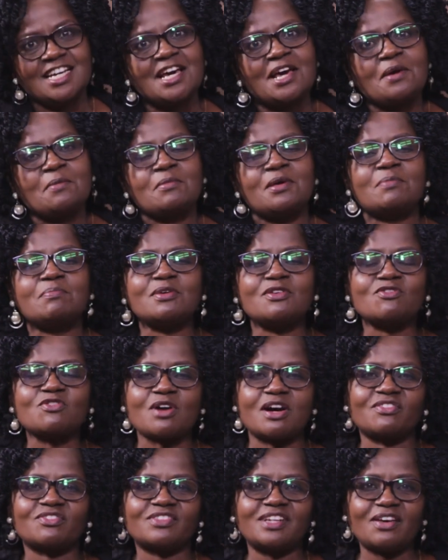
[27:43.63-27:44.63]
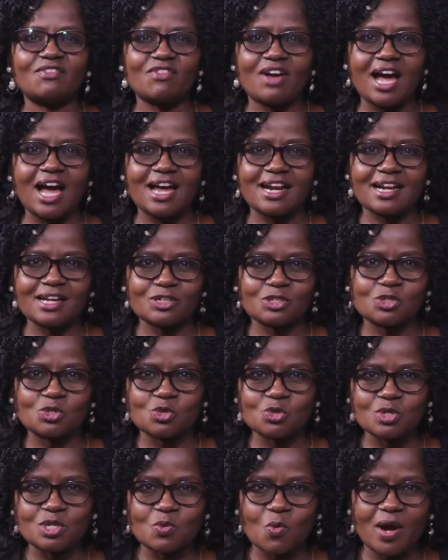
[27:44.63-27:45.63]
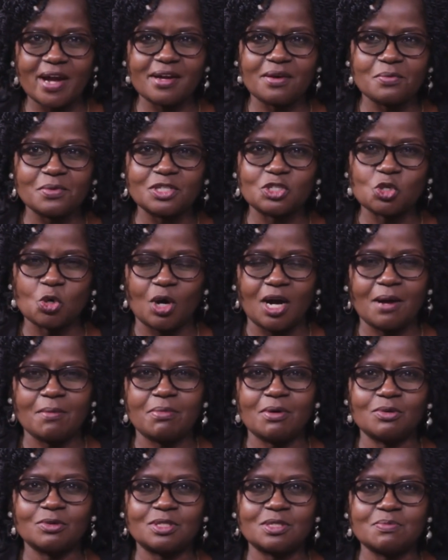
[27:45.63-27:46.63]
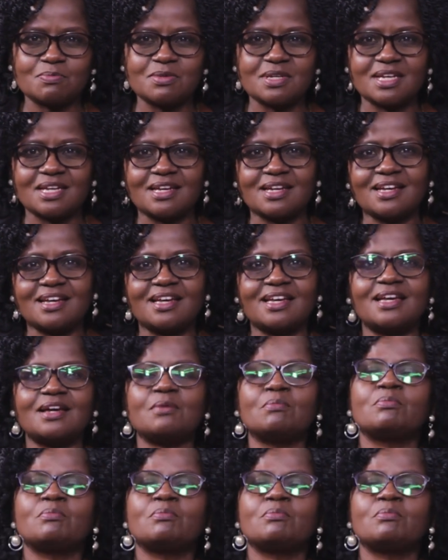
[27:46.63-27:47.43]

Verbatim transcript: Yes. Maybe if you have never understood why we talk about being